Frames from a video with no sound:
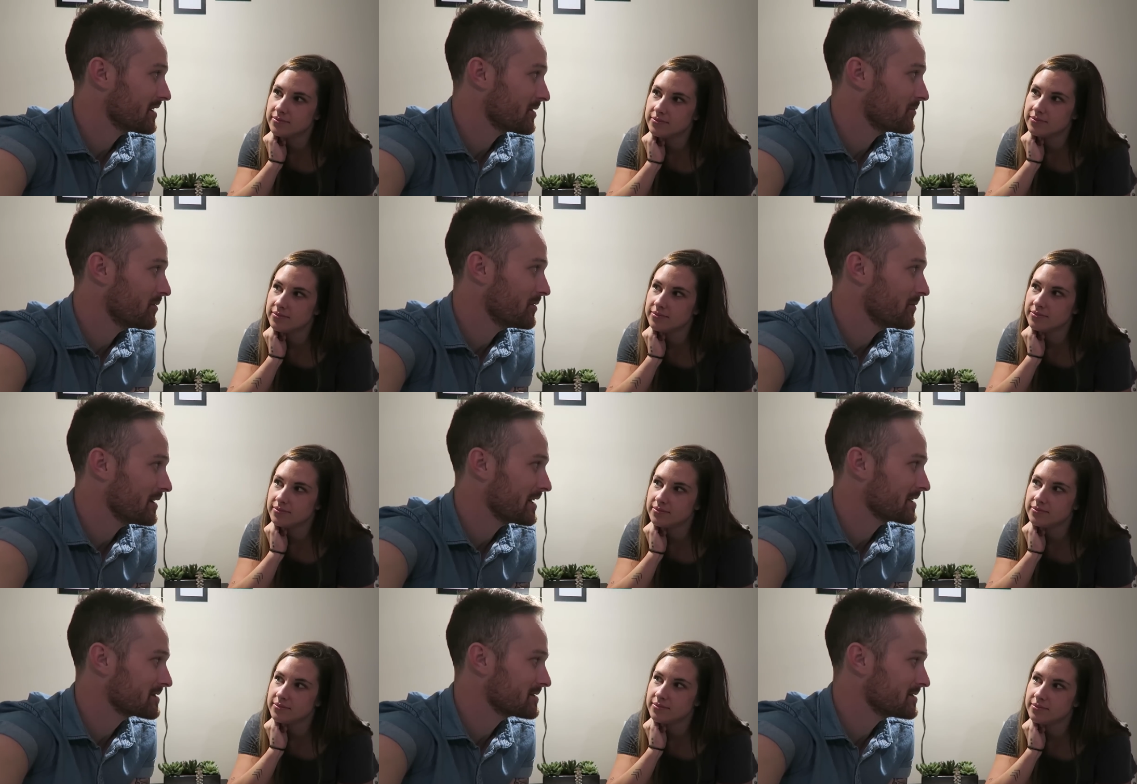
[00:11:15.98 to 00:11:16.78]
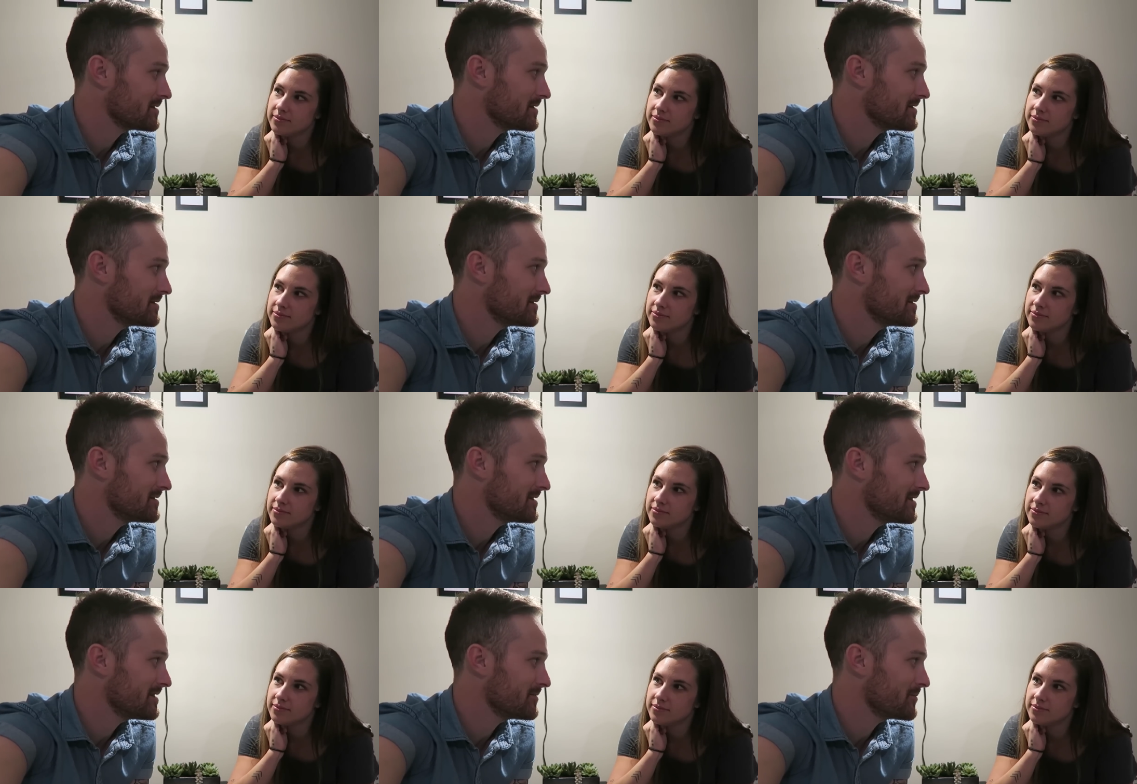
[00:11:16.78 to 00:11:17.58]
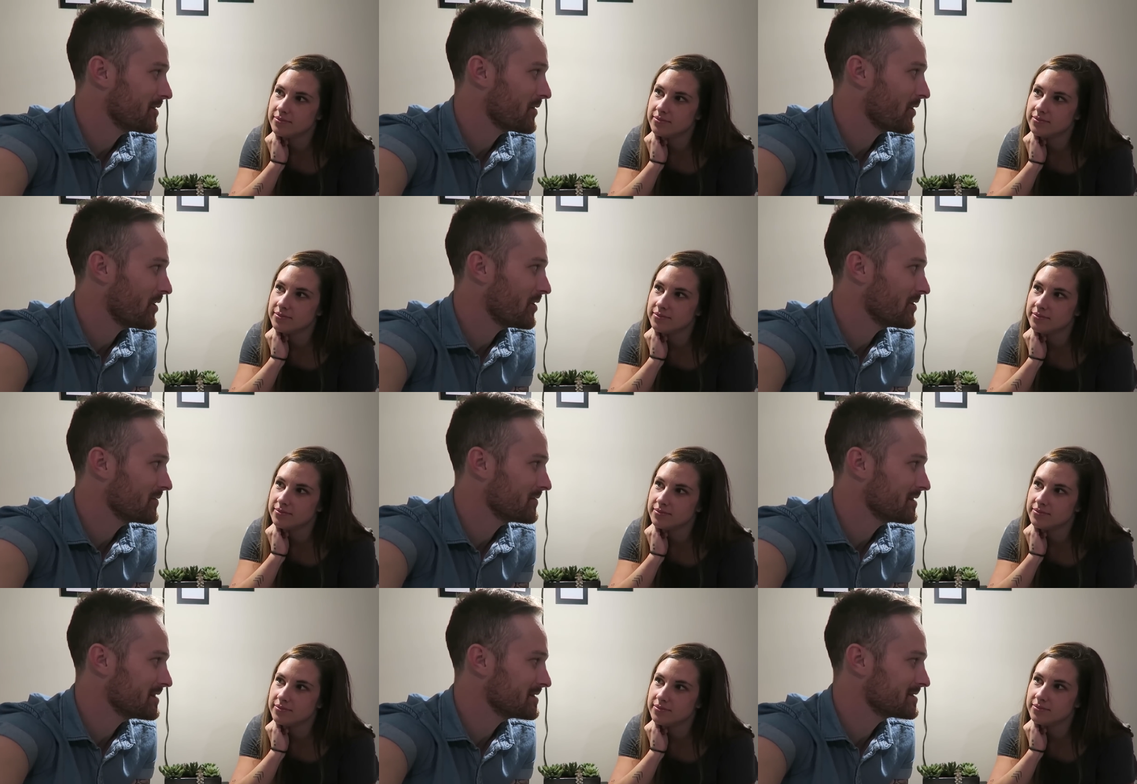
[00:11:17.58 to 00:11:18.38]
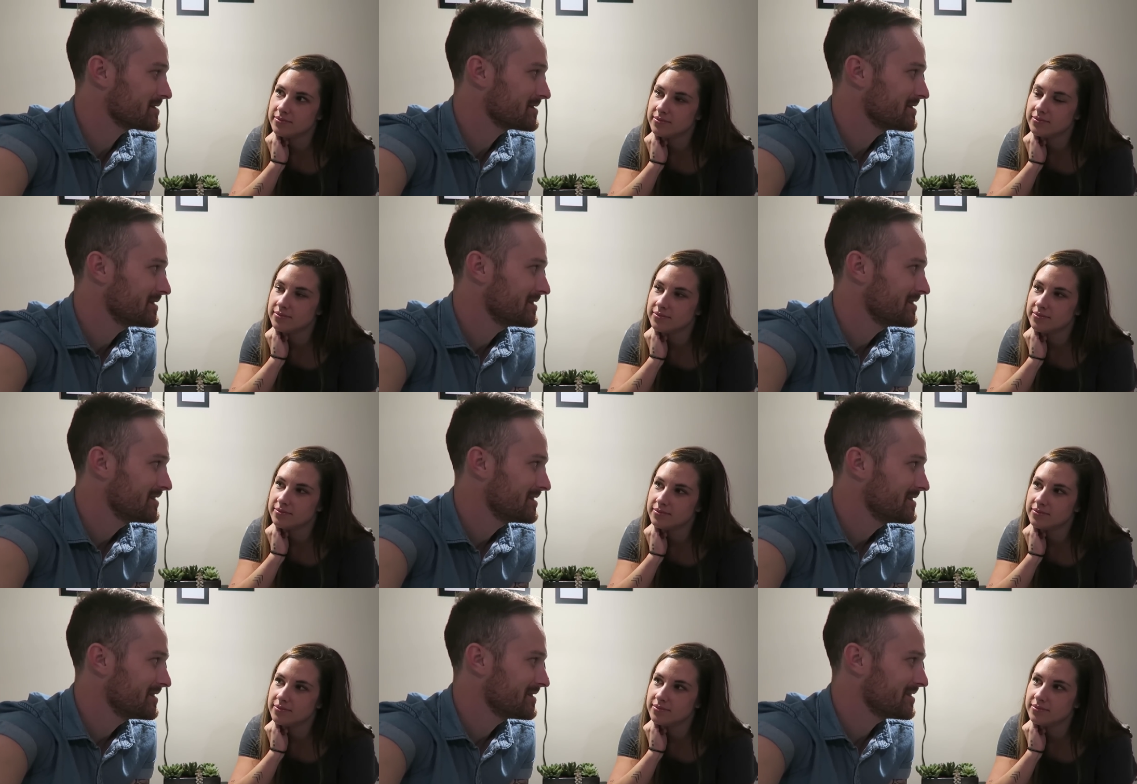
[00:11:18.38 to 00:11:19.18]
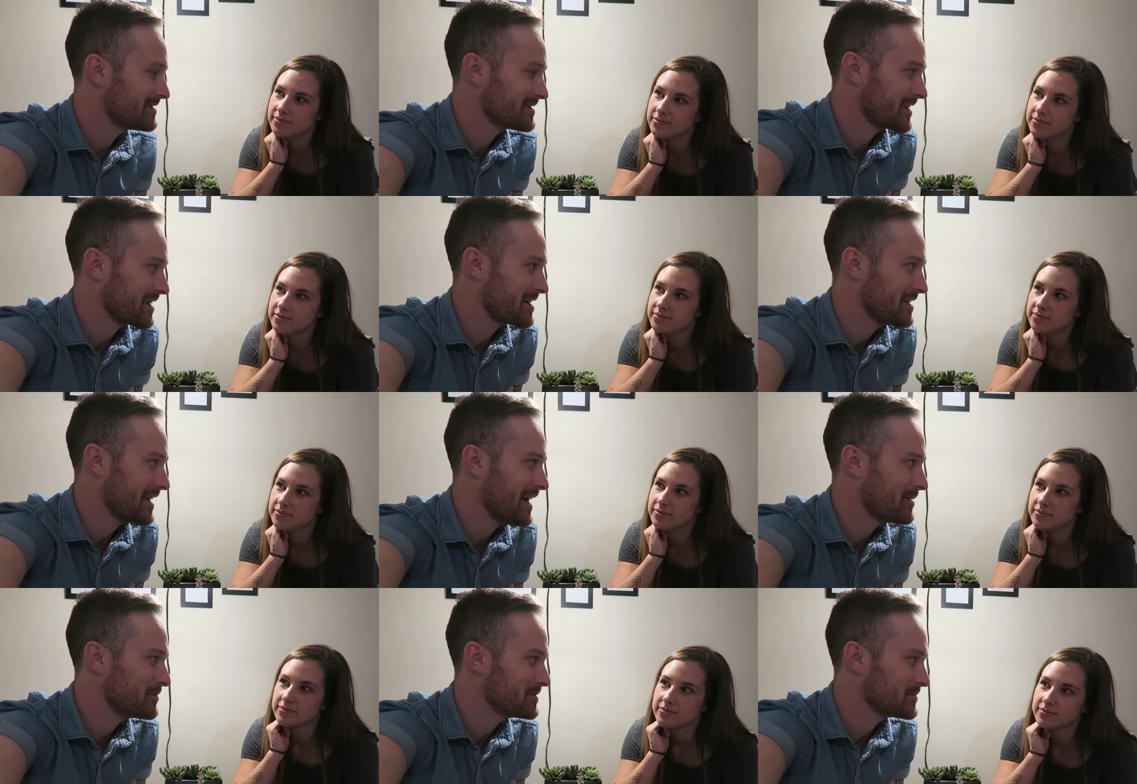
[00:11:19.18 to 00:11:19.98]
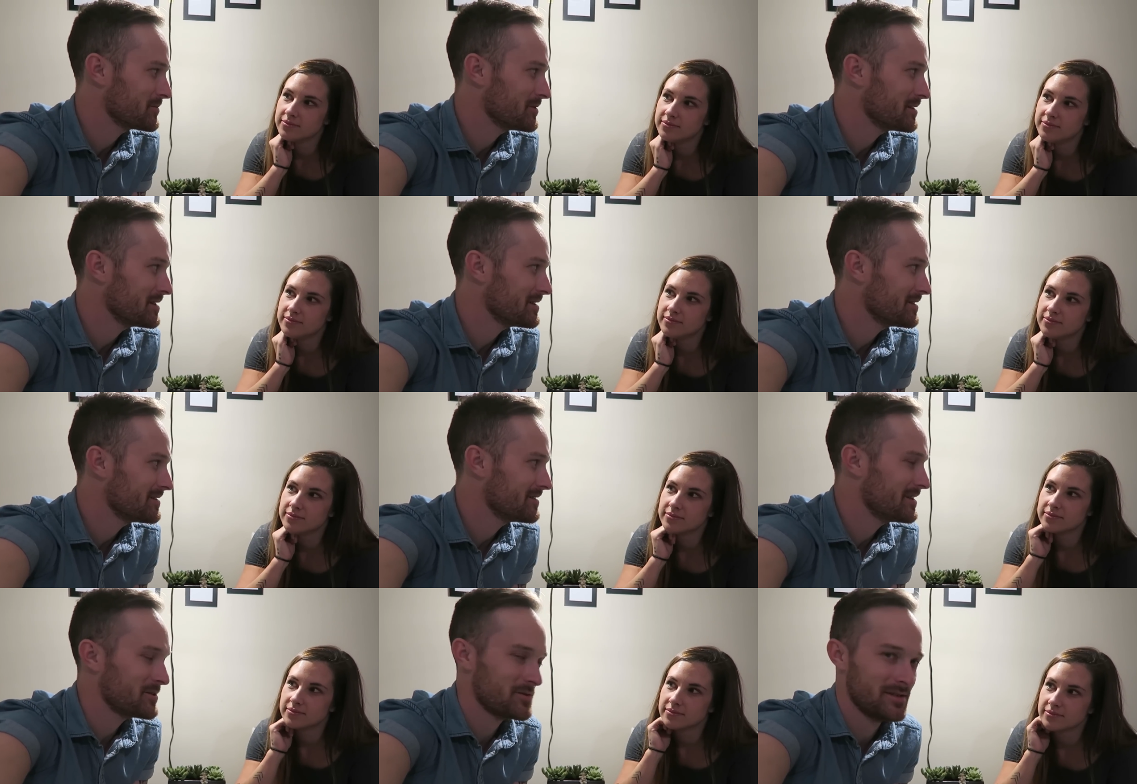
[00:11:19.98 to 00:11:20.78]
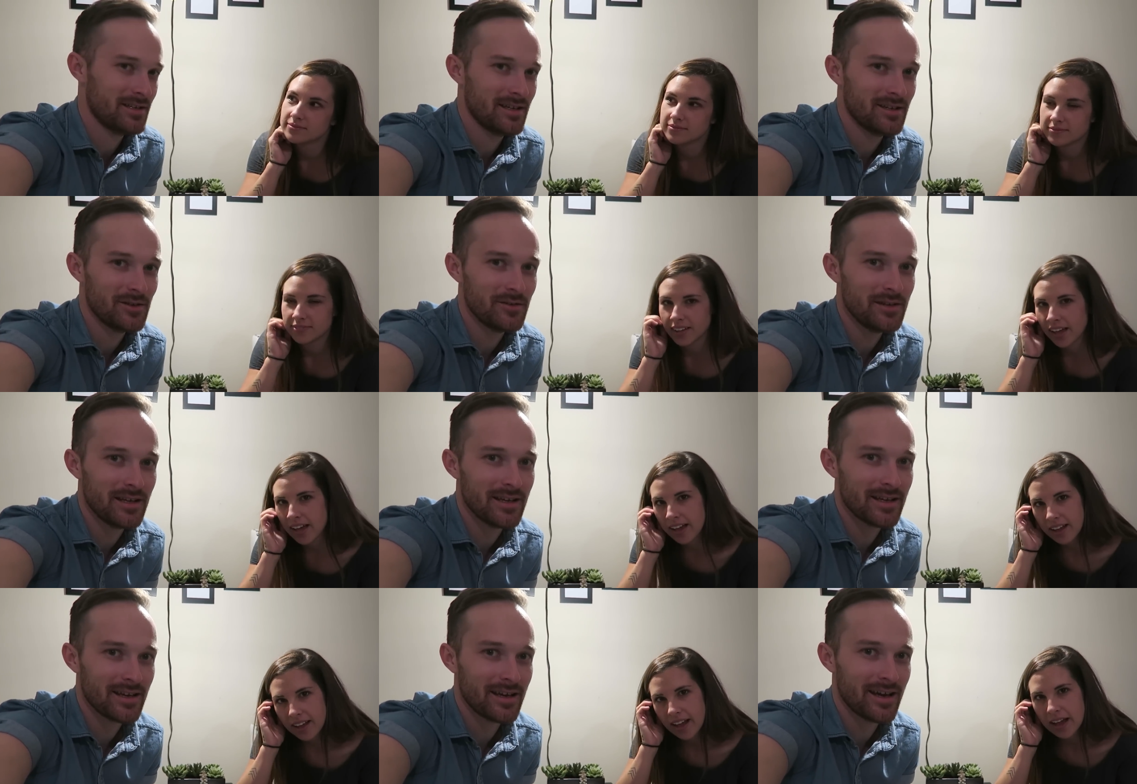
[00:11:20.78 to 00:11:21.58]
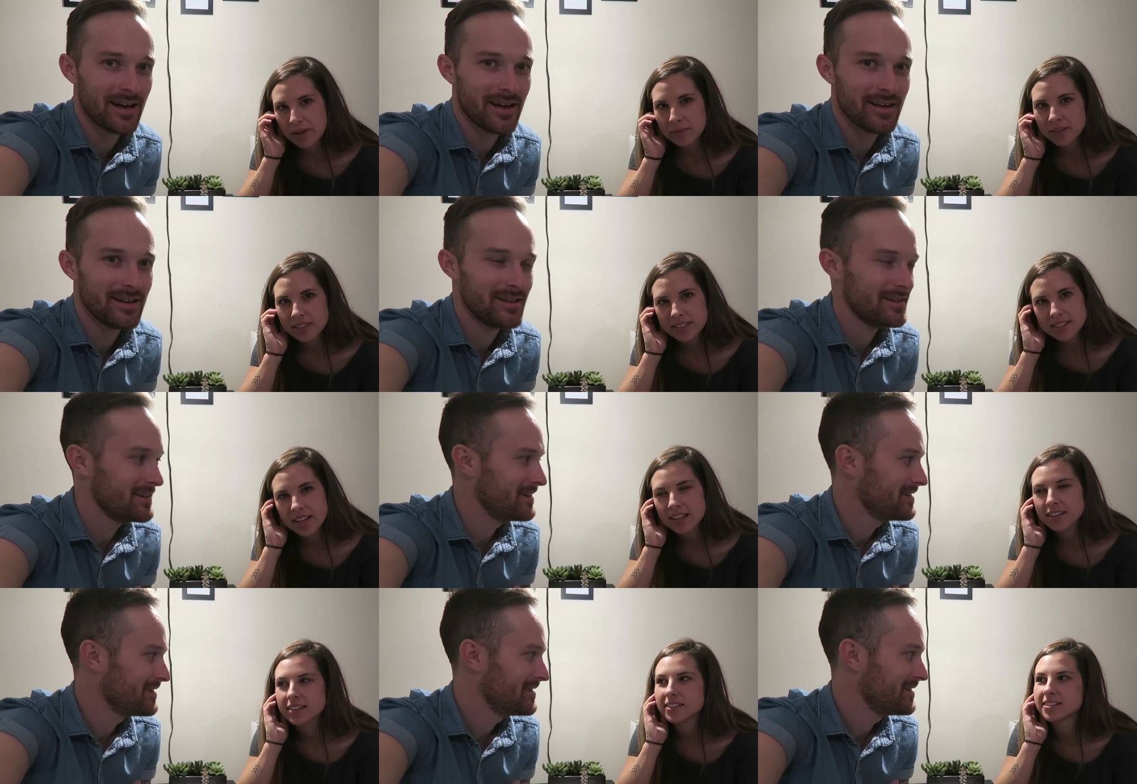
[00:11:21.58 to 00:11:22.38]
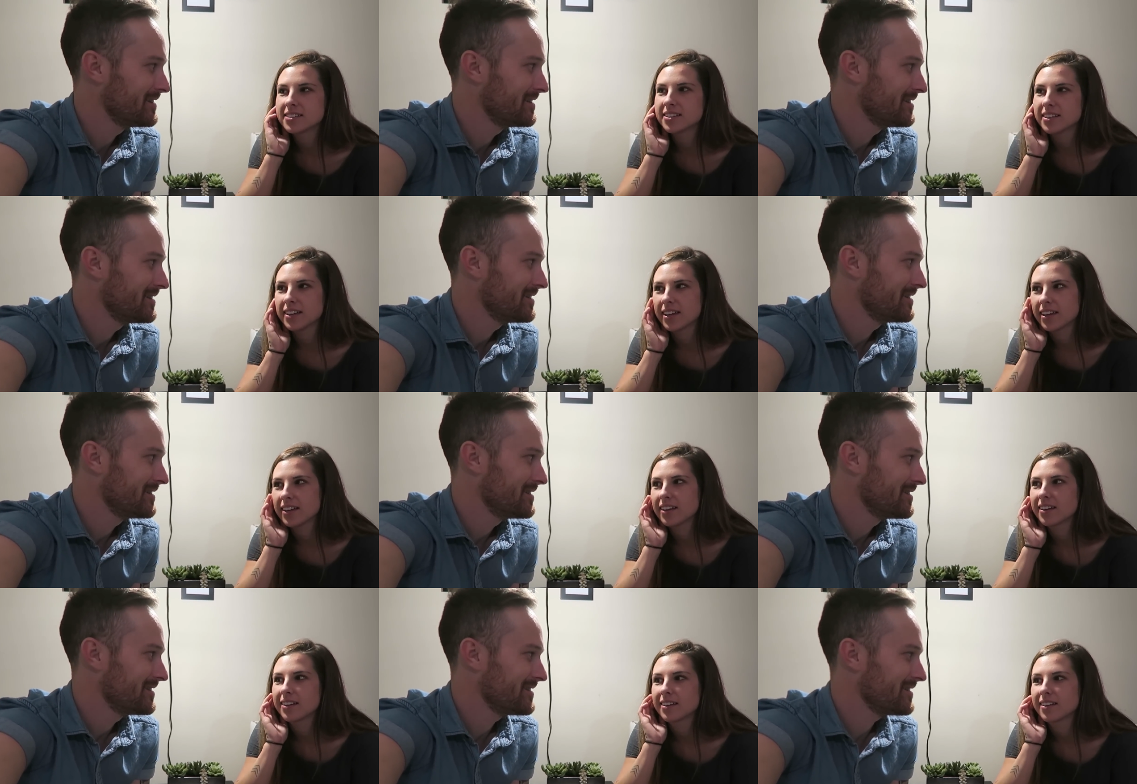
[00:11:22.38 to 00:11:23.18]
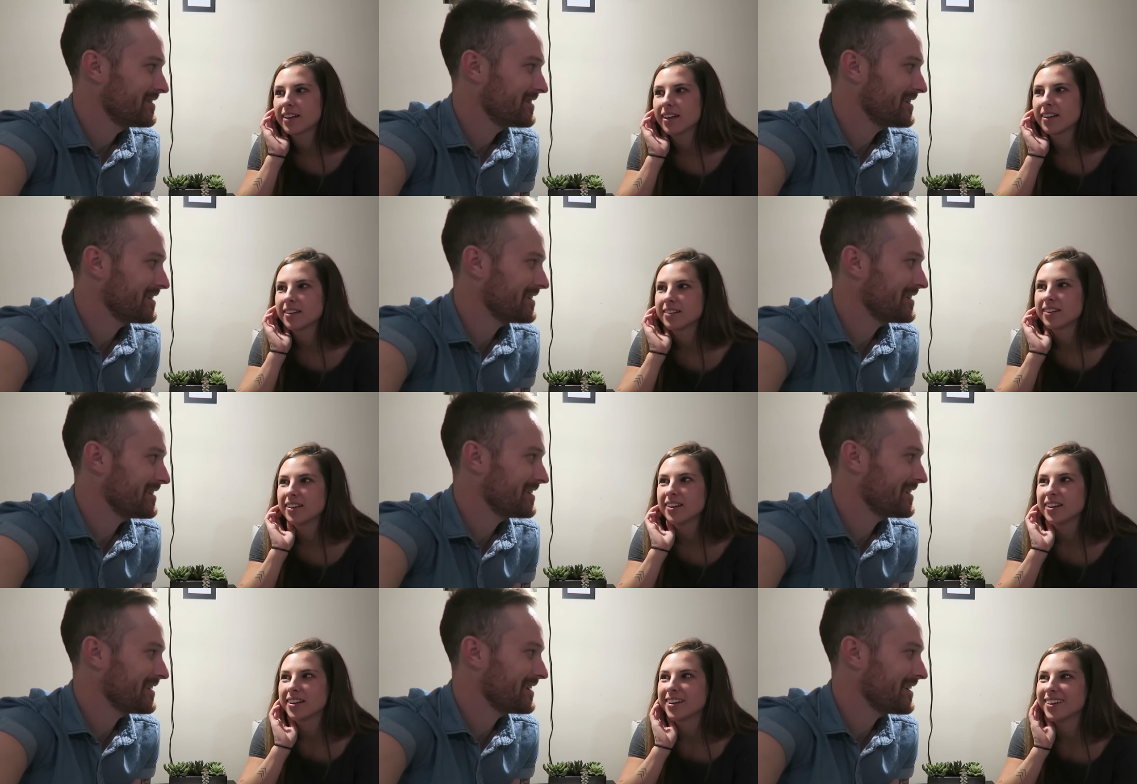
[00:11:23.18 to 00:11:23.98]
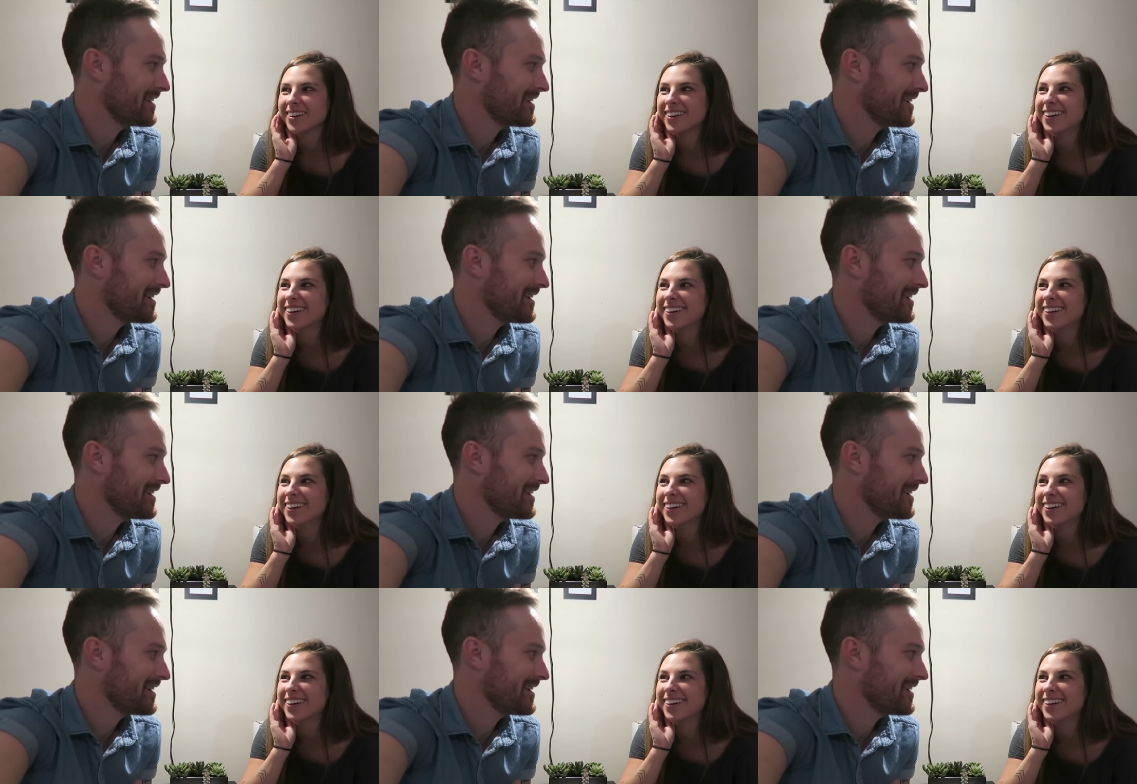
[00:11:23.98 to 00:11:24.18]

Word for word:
Speaker 1: like what we actually did with all of this. This like collab was really interesting and unique. Yeah, and I'm
Speaker 2: excited to see it and hear it.